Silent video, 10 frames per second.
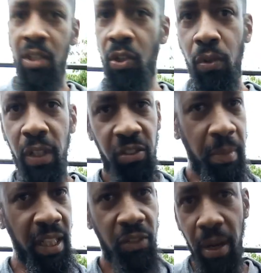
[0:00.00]
Do as
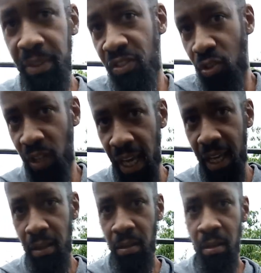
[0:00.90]
many reps as you
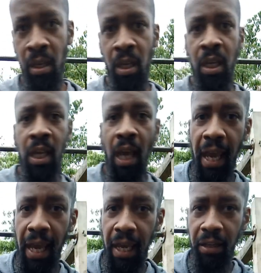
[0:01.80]
can.
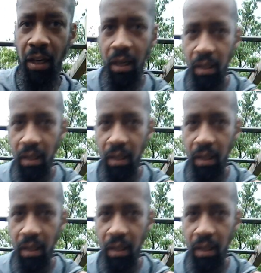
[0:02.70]
And